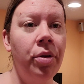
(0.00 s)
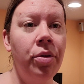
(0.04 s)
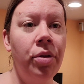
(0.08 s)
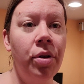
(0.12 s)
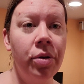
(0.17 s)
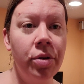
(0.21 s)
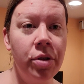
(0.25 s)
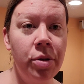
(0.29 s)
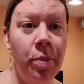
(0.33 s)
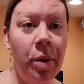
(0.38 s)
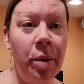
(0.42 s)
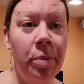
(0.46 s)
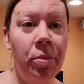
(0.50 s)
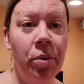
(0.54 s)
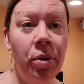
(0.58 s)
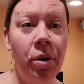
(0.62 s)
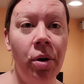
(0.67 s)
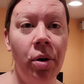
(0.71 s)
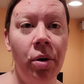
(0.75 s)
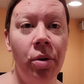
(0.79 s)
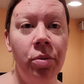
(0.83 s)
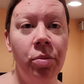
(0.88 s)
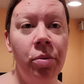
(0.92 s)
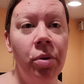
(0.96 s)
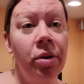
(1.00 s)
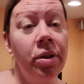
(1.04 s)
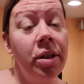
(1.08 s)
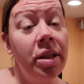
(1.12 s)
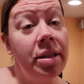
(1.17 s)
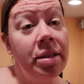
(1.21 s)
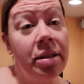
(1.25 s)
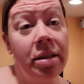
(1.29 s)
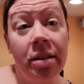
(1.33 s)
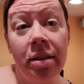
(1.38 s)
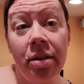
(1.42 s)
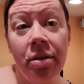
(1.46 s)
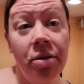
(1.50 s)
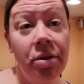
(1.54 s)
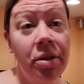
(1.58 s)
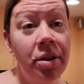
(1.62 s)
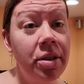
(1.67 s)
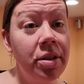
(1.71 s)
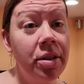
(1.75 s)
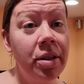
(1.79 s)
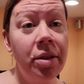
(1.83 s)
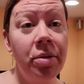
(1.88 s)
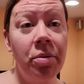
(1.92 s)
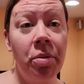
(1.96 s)
those people will easily they're
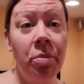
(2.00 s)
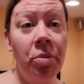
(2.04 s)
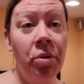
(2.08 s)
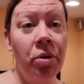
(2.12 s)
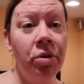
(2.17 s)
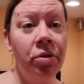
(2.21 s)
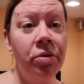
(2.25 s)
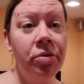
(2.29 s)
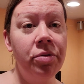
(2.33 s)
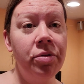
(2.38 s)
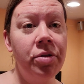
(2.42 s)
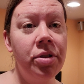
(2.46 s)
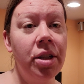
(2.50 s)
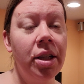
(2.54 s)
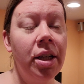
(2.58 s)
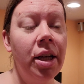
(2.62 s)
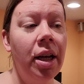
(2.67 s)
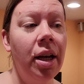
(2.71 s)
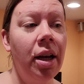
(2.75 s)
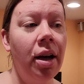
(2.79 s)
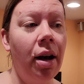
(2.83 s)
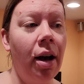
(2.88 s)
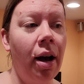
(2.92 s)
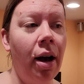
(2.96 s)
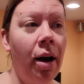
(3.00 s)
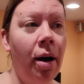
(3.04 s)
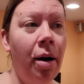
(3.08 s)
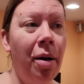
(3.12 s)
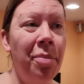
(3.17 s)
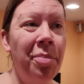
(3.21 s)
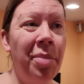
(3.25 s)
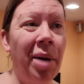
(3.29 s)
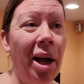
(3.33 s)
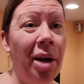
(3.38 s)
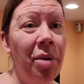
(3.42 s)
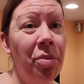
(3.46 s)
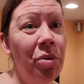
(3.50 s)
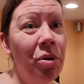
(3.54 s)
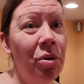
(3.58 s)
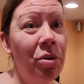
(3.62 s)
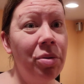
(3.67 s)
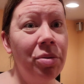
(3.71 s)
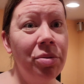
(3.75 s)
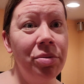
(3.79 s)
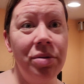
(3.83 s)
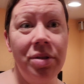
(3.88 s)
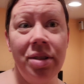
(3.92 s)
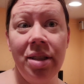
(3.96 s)
easily removed um, I
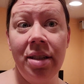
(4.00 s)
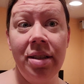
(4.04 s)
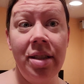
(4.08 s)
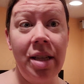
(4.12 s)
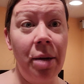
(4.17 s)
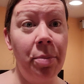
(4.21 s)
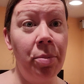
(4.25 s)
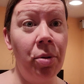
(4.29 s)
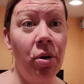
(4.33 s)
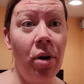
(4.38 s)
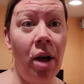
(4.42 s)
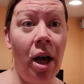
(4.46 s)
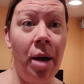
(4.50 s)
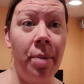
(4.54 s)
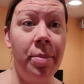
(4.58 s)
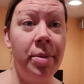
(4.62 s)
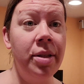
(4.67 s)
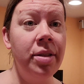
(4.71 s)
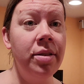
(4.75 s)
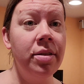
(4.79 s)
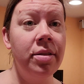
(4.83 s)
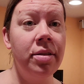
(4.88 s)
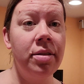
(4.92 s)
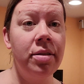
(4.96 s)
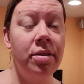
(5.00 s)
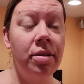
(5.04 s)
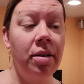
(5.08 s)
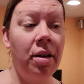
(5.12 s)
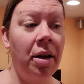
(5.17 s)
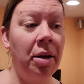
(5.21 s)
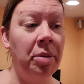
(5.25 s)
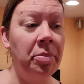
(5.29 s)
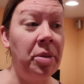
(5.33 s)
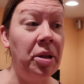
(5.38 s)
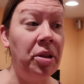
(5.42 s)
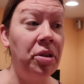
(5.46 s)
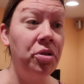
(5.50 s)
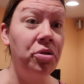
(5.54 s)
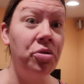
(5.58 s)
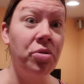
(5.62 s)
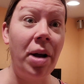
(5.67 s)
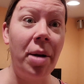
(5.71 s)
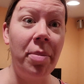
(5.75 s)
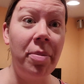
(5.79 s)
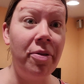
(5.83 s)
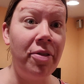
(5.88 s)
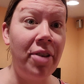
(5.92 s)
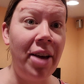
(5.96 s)
will disable comments um, at the
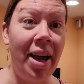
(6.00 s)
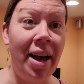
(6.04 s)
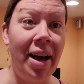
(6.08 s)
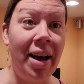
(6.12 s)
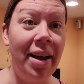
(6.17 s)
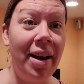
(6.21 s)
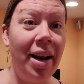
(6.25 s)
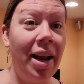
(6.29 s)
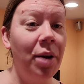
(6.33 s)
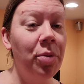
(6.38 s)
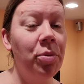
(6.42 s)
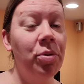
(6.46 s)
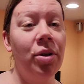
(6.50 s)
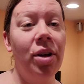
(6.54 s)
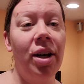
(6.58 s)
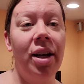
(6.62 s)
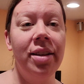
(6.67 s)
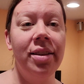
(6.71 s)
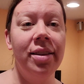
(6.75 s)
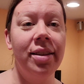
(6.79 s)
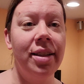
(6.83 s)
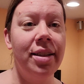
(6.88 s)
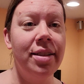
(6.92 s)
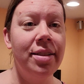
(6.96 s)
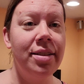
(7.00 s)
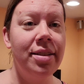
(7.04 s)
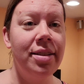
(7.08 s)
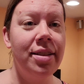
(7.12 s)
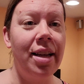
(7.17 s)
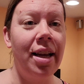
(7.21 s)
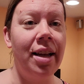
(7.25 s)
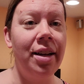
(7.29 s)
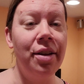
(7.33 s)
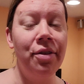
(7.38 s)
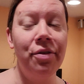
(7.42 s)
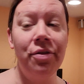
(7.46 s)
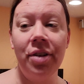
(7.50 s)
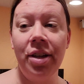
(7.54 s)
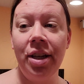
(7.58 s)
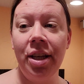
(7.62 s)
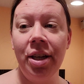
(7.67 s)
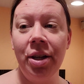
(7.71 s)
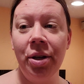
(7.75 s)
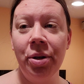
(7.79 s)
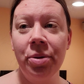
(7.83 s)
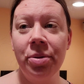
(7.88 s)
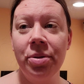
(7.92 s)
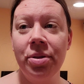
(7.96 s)
drop of a hat. I will unlist any
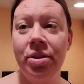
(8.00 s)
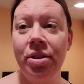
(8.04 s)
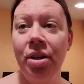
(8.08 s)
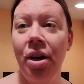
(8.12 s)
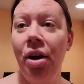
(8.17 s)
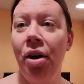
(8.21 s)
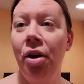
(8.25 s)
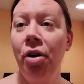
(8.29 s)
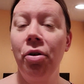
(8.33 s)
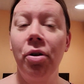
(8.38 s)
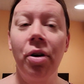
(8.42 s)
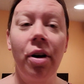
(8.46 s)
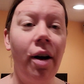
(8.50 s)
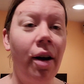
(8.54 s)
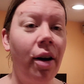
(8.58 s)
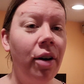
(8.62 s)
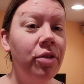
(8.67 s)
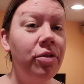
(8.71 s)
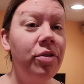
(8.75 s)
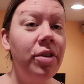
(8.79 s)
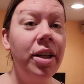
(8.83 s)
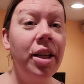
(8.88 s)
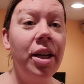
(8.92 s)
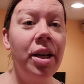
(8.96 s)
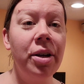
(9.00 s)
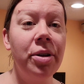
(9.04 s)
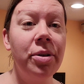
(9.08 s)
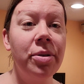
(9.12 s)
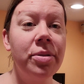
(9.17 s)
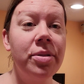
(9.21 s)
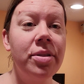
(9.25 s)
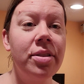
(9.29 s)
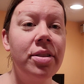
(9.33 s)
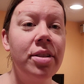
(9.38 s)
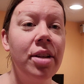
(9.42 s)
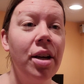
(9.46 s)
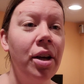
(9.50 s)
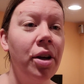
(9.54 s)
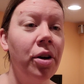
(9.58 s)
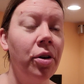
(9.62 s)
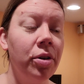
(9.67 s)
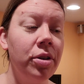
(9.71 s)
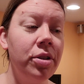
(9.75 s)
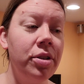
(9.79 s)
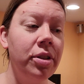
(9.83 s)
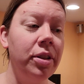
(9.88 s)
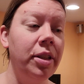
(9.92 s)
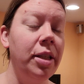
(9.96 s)
videos or all videos
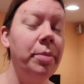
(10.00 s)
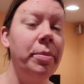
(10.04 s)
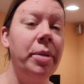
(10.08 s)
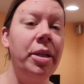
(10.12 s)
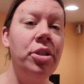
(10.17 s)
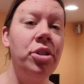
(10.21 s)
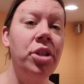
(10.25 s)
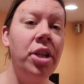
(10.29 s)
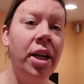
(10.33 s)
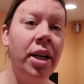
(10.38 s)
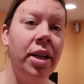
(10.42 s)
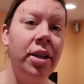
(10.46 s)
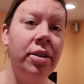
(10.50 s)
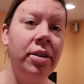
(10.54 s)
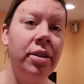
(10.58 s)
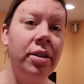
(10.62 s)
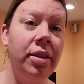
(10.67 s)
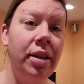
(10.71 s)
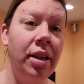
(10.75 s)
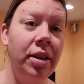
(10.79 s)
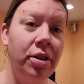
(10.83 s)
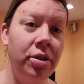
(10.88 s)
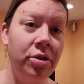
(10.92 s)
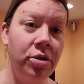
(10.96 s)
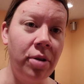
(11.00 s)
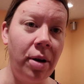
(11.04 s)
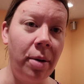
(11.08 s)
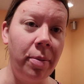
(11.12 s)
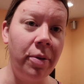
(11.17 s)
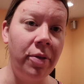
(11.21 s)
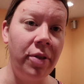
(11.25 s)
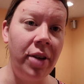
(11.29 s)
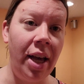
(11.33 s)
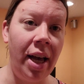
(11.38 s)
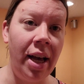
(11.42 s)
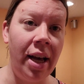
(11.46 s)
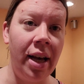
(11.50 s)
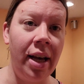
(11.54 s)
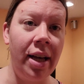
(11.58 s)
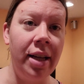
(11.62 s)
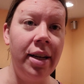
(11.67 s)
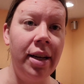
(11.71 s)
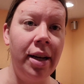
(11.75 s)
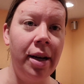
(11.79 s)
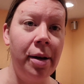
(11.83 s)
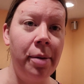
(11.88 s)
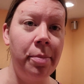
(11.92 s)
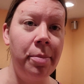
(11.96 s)
or delete my channel at the drop of a
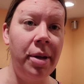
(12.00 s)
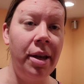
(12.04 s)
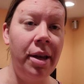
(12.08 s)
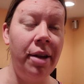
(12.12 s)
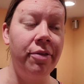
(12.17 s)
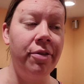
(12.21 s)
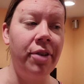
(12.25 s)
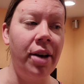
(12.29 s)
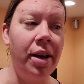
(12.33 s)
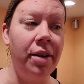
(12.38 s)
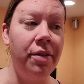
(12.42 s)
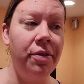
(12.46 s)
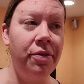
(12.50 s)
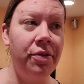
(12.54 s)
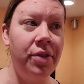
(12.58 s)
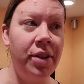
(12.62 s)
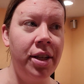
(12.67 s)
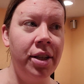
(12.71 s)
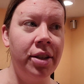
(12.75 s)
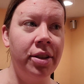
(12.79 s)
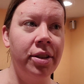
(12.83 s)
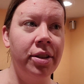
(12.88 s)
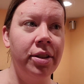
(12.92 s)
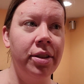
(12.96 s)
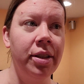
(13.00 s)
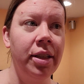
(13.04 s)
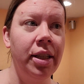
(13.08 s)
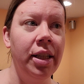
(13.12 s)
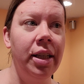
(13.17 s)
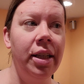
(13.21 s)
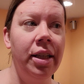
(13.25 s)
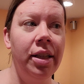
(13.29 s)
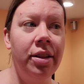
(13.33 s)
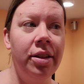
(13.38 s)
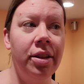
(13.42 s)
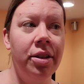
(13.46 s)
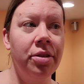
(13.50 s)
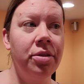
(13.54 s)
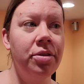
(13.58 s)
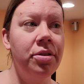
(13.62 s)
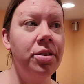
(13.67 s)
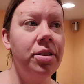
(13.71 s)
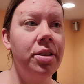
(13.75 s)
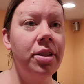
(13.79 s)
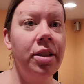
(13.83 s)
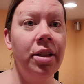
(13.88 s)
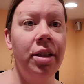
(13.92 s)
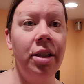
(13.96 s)
hat um, if I feel
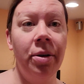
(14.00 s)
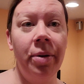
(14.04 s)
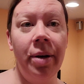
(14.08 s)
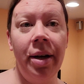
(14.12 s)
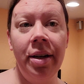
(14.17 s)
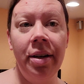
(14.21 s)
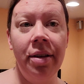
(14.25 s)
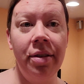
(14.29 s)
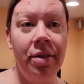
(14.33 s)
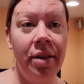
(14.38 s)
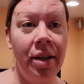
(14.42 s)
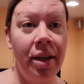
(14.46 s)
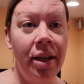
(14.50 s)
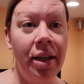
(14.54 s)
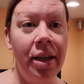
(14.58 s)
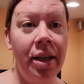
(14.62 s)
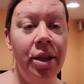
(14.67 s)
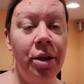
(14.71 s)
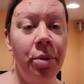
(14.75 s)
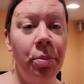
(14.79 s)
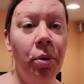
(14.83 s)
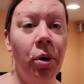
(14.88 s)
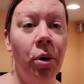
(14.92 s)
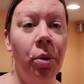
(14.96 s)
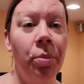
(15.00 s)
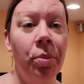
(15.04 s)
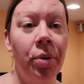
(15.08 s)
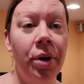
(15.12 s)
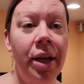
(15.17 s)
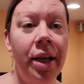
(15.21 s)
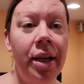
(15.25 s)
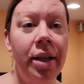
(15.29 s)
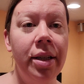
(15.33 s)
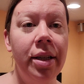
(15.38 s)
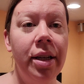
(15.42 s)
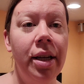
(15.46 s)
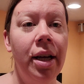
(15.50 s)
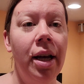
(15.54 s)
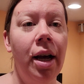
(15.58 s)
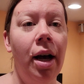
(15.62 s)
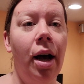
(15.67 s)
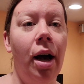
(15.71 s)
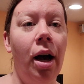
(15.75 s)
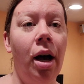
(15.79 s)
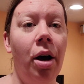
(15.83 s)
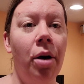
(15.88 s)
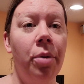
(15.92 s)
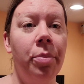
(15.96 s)
there's, you know, anything inappropriate.
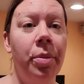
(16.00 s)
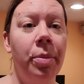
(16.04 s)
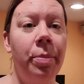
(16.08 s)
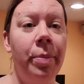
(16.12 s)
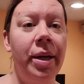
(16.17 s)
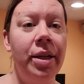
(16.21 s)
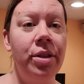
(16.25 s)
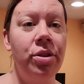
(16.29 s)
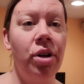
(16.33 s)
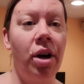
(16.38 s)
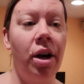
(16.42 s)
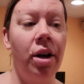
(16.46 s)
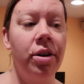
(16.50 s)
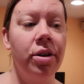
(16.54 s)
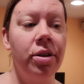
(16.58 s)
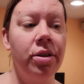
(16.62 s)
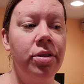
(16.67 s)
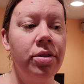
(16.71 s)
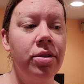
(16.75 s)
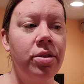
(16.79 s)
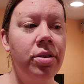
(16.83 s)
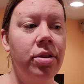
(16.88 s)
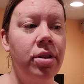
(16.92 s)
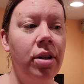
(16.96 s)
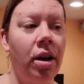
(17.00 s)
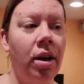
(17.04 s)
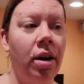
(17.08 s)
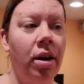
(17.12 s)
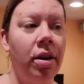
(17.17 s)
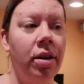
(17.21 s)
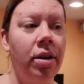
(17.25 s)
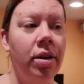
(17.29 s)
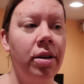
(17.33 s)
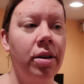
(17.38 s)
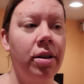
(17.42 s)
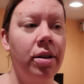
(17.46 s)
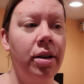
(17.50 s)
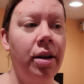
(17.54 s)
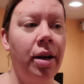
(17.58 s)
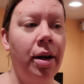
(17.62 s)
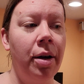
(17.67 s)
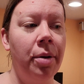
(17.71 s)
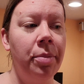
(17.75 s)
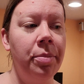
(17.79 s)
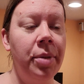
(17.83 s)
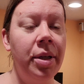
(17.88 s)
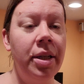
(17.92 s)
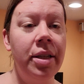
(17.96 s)
Um, my daughters are
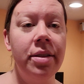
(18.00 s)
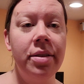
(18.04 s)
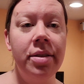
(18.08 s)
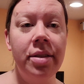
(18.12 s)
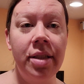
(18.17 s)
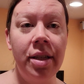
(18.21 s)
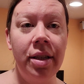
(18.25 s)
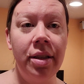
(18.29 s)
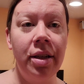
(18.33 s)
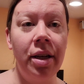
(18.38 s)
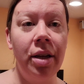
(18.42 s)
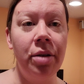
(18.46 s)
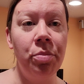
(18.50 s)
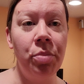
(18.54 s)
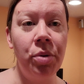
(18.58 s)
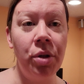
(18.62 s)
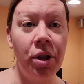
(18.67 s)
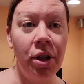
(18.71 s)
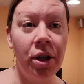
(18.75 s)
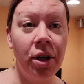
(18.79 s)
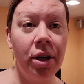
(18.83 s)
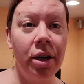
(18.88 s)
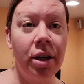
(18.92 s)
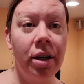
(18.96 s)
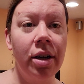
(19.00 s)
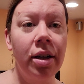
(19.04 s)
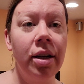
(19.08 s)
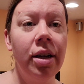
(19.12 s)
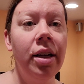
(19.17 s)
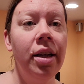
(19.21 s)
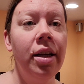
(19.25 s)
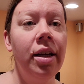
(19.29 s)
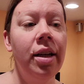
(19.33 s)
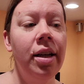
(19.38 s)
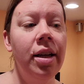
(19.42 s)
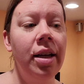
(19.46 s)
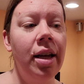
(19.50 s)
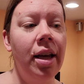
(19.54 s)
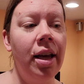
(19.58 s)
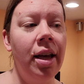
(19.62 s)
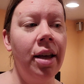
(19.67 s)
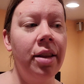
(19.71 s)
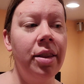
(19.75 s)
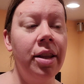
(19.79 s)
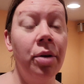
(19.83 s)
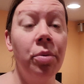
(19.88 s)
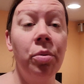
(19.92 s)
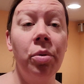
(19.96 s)
um, innocent and pure
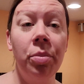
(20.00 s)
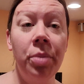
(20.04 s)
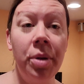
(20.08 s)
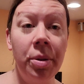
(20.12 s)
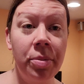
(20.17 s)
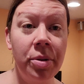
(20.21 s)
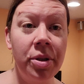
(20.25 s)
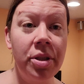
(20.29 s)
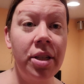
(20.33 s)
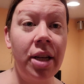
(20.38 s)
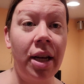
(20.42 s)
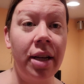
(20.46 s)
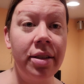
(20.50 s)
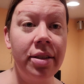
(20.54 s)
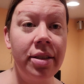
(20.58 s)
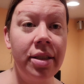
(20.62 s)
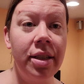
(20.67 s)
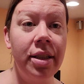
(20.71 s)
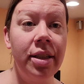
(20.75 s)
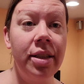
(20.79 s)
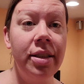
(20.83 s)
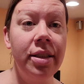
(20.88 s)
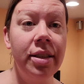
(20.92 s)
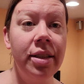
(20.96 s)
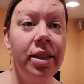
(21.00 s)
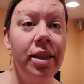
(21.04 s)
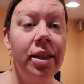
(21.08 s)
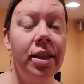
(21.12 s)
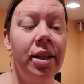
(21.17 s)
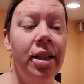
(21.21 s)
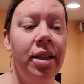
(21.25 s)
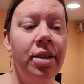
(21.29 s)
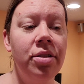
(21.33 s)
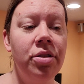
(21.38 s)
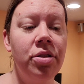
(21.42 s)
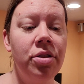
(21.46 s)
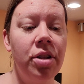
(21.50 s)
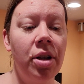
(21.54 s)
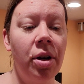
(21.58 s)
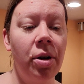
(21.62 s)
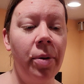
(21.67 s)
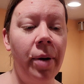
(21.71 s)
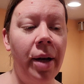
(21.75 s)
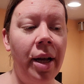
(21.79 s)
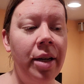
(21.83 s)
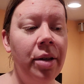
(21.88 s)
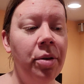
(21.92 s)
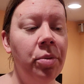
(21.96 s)
and they will be protected. And
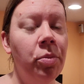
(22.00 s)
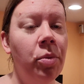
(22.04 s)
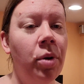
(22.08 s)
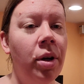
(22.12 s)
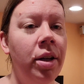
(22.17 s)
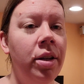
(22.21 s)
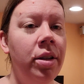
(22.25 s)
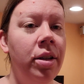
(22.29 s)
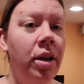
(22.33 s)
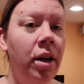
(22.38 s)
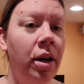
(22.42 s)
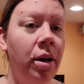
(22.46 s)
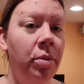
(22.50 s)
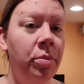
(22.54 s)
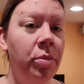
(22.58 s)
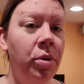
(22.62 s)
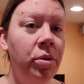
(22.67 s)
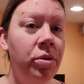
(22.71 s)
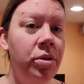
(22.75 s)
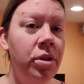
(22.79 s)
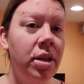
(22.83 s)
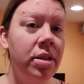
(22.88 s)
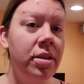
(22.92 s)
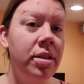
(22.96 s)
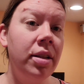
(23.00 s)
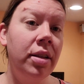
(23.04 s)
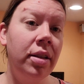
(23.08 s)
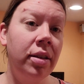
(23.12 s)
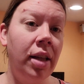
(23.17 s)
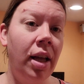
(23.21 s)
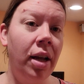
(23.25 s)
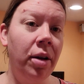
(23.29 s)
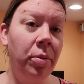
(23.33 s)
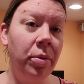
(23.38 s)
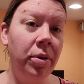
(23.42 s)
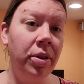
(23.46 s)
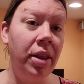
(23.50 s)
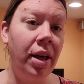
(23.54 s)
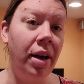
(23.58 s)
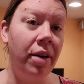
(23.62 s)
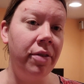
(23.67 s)
so anyone um, who doesn't align with